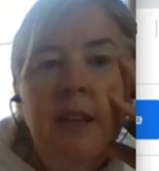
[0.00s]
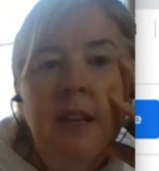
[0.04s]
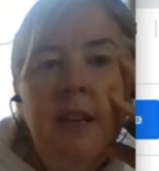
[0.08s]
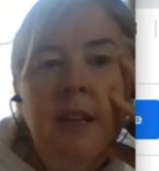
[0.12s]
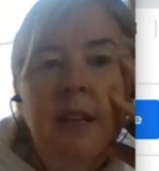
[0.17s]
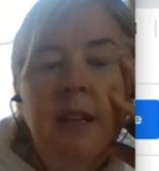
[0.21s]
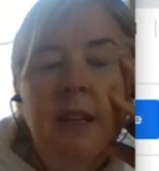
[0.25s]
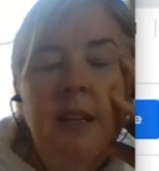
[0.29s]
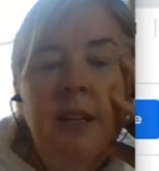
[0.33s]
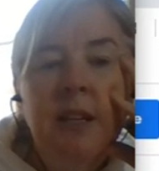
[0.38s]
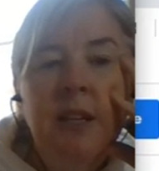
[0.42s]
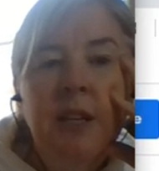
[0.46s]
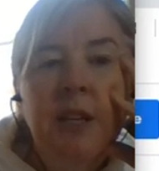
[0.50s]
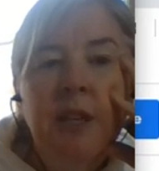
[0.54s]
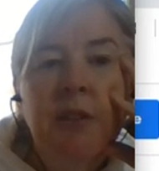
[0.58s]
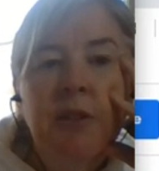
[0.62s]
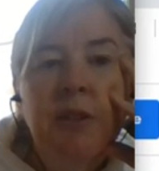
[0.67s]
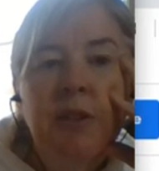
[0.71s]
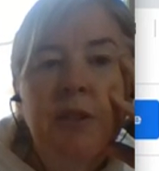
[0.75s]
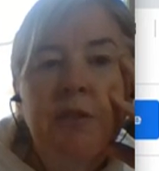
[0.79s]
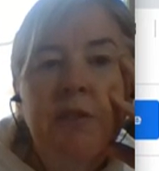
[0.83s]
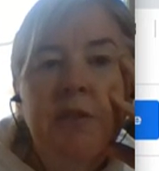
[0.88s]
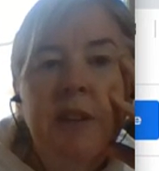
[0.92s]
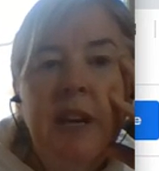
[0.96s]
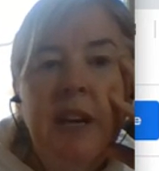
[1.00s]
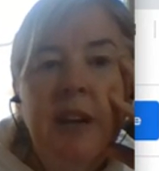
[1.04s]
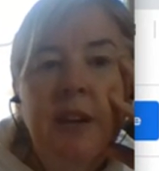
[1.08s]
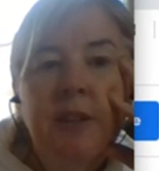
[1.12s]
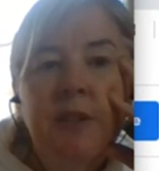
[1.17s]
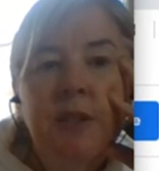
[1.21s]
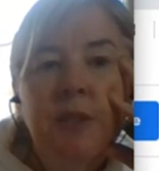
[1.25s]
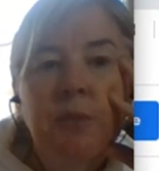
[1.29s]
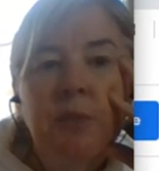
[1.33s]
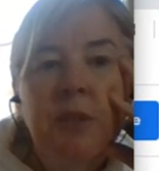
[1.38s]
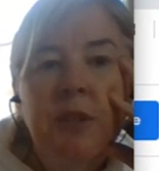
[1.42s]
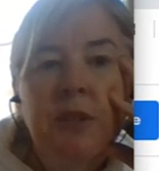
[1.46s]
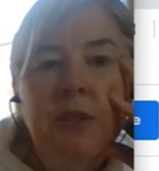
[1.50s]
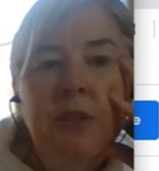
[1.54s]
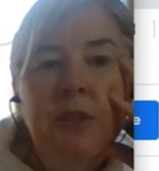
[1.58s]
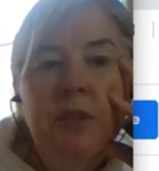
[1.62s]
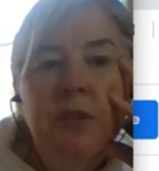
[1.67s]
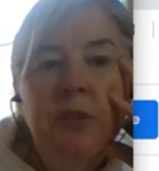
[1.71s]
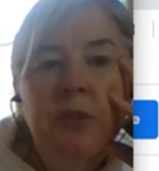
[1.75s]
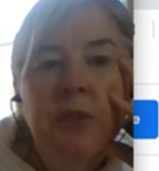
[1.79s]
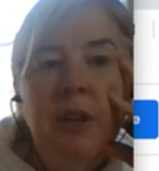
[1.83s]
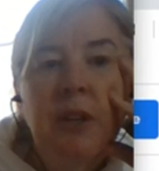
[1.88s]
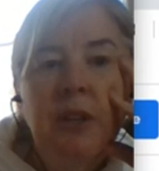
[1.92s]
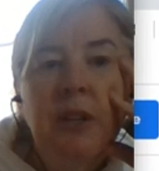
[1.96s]
And here are the facts we
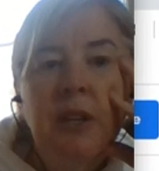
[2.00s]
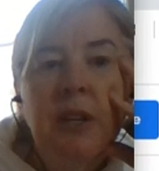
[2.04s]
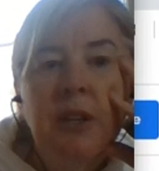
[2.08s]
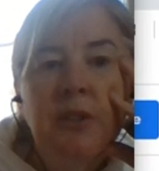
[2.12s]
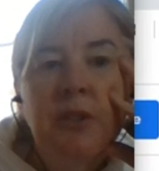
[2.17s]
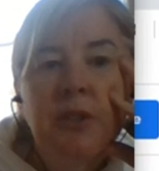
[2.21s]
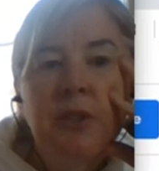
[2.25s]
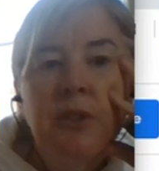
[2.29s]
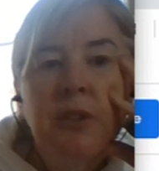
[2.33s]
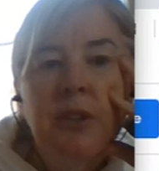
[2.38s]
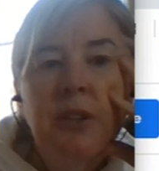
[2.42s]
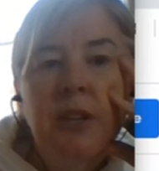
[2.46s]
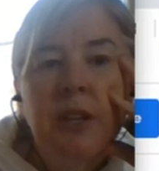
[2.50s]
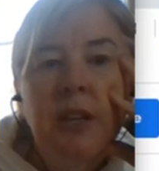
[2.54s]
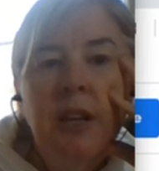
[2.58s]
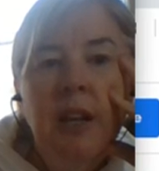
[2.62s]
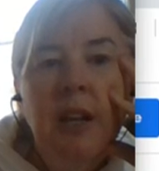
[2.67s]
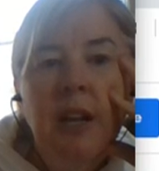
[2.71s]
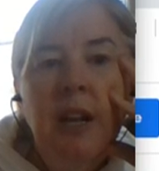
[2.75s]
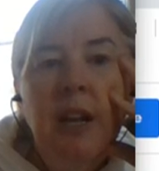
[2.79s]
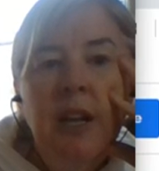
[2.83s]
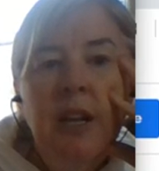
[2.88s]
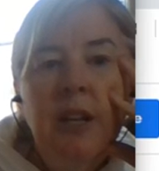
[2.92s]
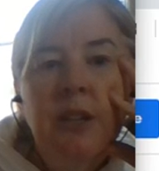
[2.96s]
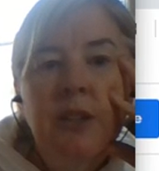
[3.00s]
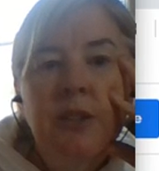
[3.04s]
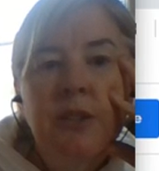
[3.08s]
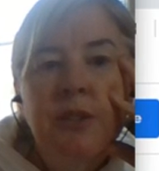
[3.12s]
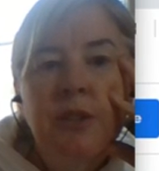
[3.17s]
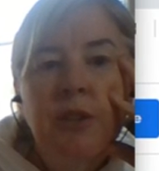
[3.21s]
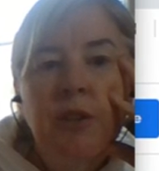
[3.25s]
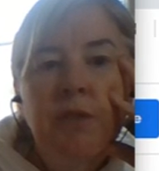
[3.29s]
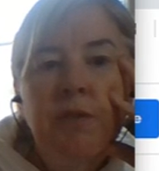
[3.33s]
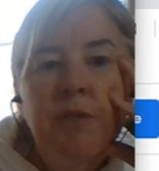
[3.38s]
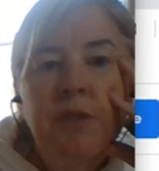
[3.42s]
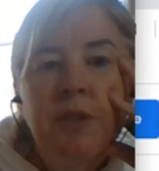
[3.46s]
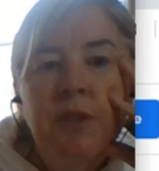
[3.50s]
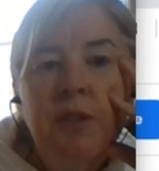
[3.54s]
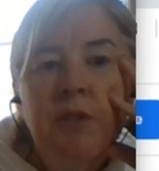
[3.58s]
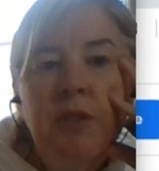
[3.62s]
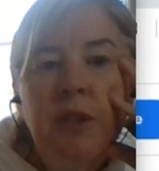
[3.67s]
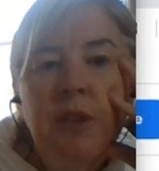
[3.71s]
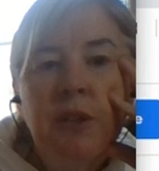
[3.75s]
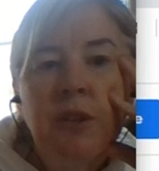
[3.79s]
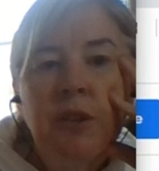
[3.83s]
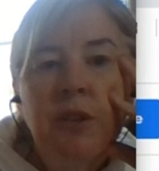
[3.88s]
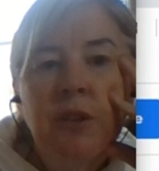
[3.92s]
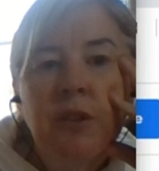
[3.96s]
took at yesterday. The surface of
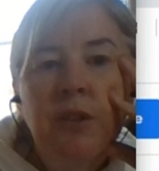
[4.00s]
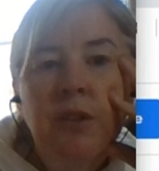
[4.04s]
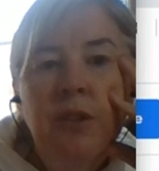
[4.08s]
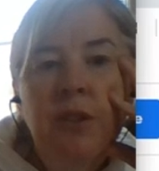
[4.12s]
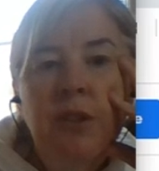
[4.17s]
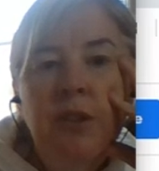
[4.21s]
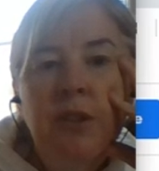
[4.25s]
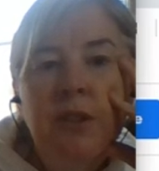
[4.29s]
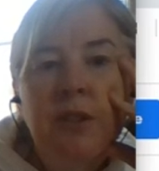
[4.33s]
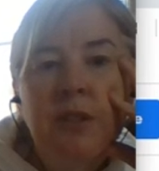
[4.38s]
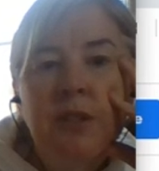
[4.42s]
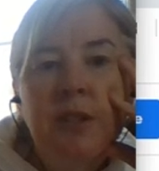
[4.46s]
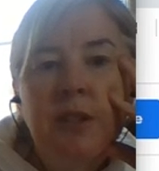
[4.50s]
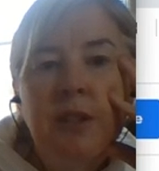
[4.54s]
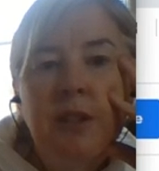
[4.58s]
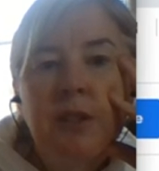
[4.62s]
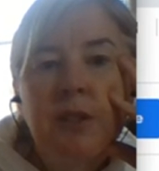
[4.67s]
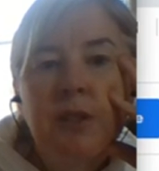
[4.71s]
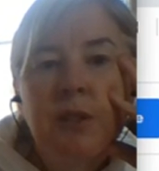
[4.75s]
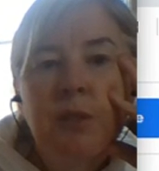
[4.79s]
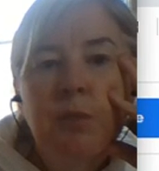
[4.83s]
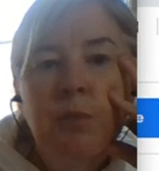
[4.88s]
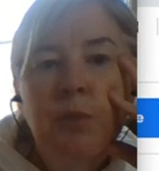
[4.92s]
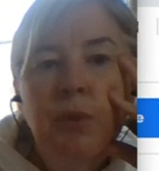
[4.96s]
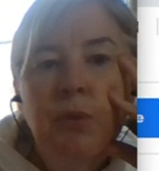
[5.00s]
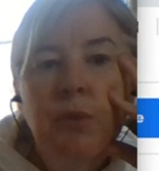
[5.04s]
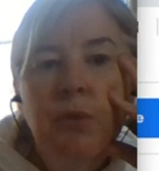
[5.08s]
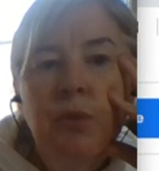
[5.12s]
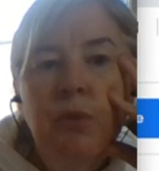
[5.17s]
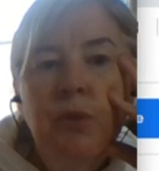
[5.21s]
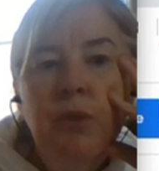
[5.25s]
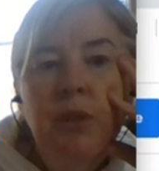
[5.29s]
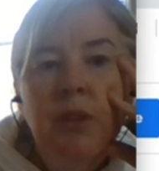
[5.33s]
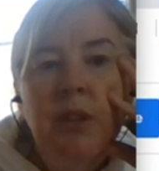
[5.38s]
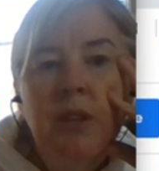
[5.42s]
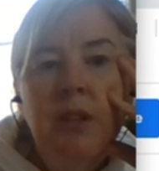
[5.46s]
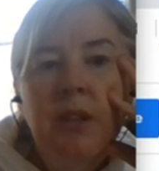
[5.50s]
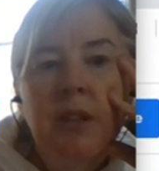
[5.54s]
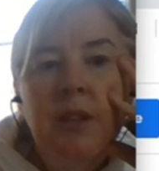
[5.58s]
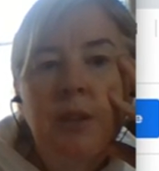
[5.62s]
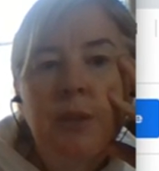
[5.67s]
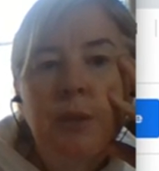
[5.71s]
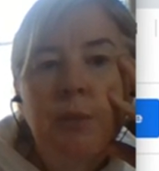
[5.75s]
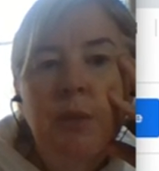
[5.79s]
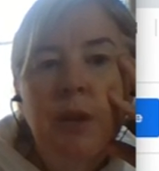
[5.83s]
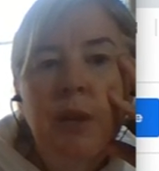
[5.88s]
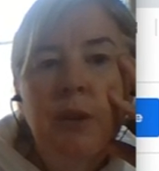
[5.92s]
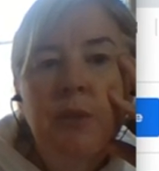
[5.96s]
the earth is not smooth. It
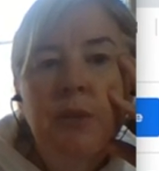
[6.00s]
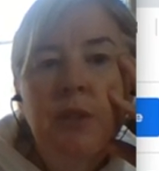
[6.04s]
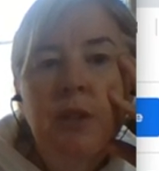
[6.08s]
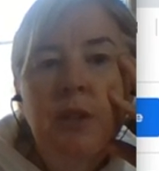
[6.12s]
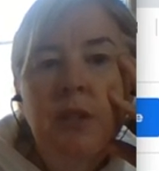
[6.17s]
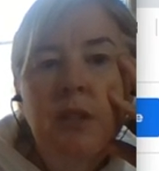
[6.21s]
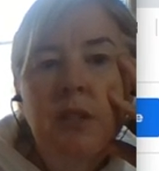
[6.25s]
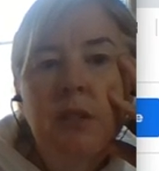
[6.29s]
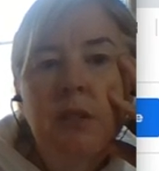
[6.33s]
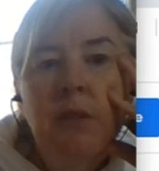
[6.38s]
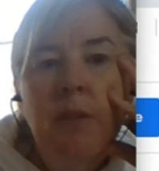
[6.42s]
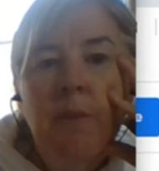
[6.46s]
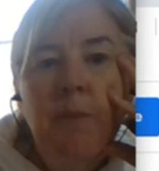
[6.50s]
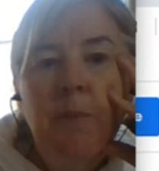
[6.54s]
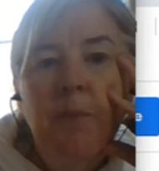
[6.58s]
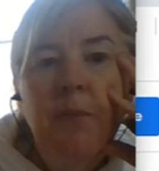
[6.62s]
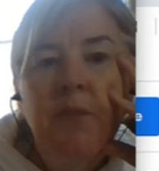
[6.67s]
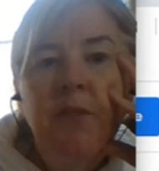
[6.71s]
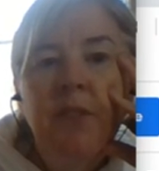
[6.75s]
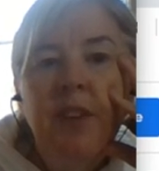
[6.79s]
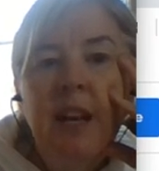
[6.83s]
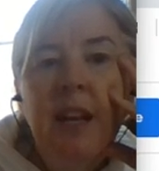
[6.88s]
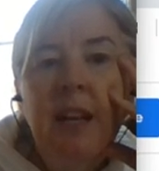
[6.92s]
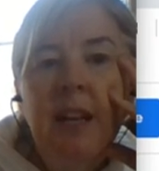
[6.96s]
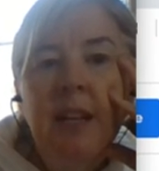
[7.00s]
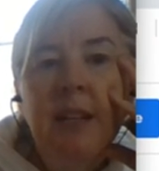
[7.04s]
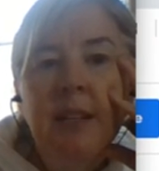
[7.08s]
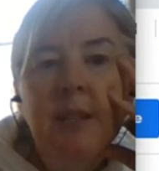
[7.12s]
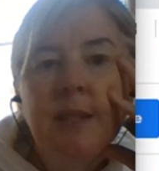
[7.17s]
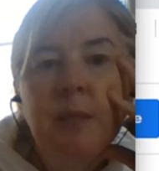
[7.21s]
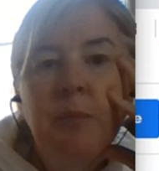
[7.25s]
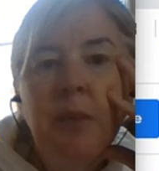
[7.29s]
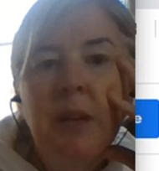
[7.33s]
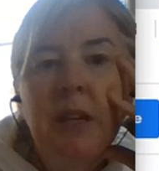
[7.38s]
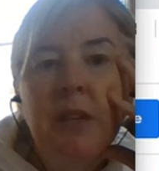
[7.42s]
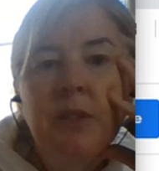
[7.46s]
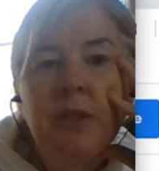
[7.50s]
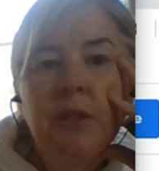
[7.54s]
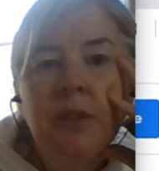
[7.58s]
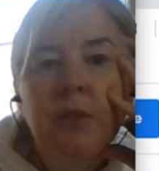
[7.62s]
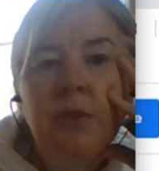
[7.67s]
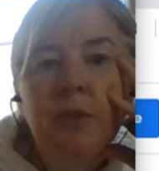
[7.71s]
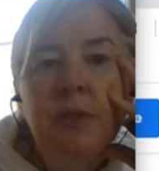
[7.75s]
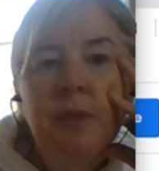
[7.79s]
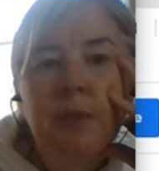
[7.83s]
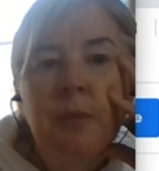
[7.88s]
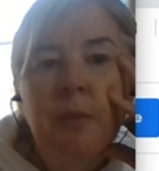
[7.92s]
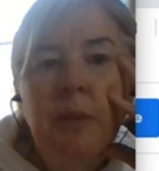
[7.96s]
has mountains, valleys,
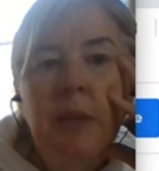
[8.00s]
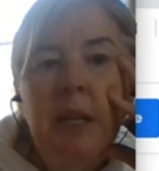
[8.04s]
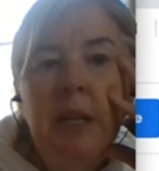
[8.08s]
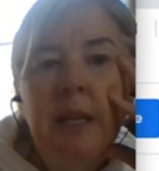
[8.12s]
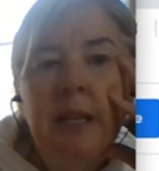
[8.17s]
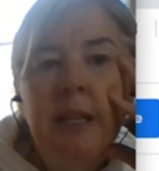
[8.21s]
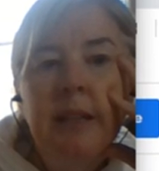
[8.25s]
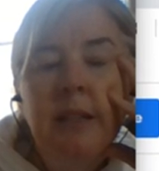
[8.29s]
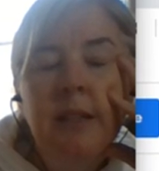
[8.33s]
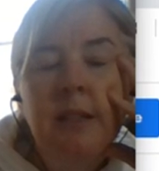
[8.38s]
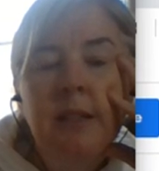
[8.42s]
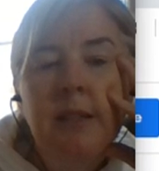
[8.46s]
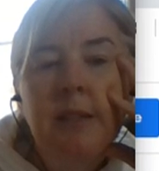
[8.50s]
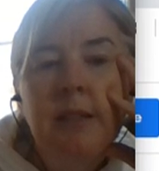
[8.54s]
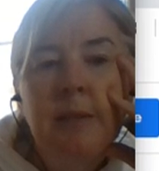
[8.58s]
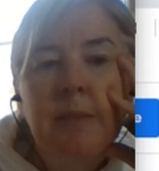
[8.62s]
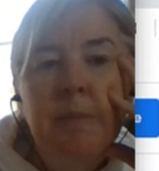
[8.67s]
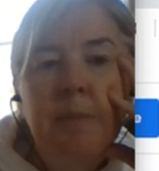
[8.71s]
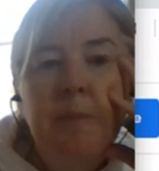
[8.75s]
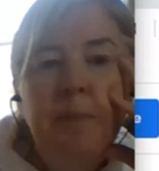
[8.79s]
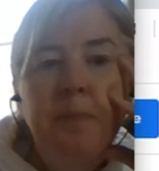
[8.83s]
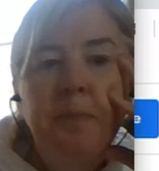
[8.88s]
plateaus, and plains.